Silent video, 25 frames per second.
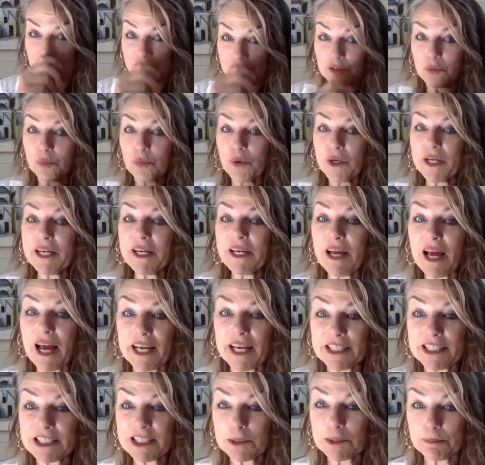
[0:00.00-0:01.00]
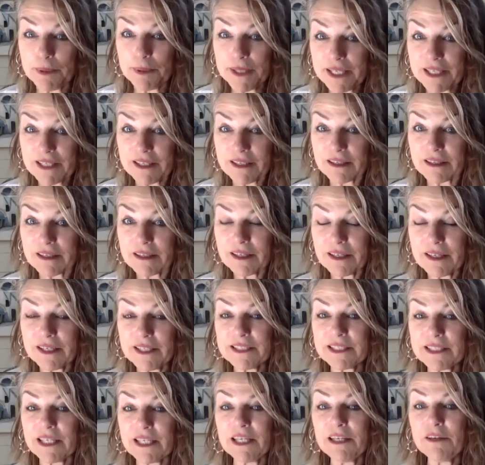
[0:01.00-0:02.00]
The way I speak
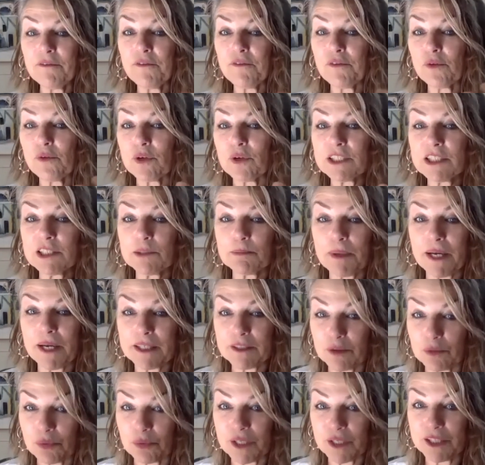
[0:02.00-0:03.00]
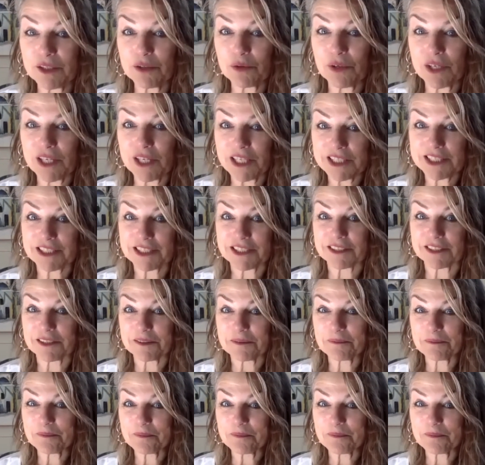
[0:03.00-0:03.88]
is influenced by the way you listen.